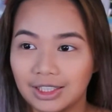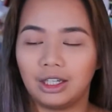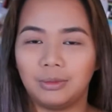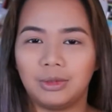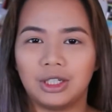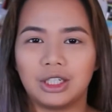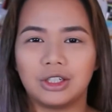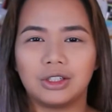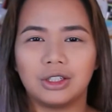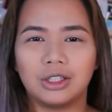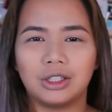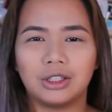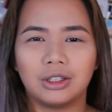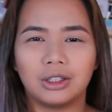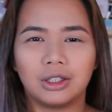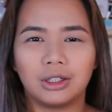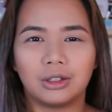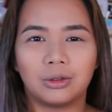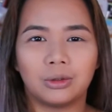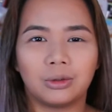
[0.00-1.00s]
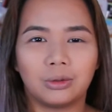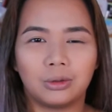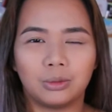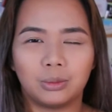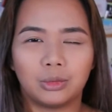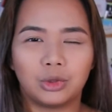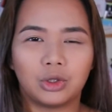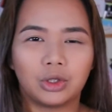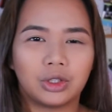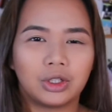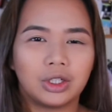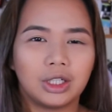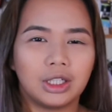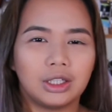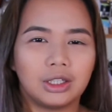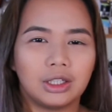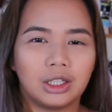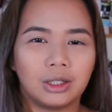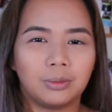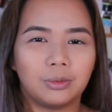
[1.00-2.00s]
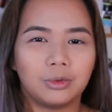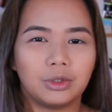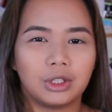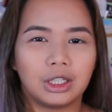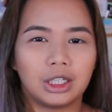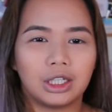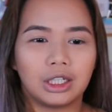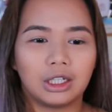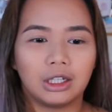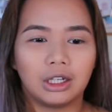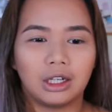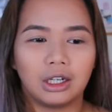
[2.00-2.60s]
I'm actually gonna go more in depth with like